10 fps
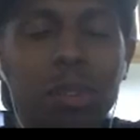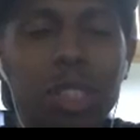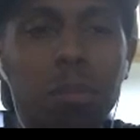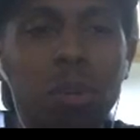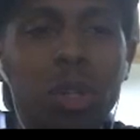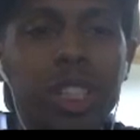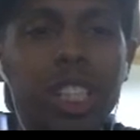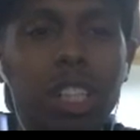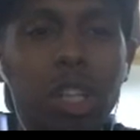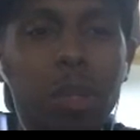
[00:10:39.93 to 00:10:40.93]
with some bullshit
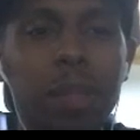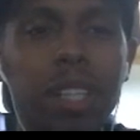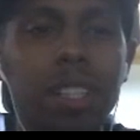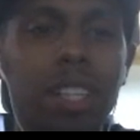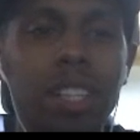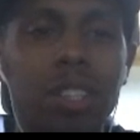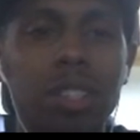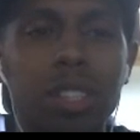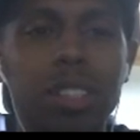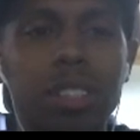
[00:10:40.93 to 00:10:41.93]
a little bit, and then you're good. The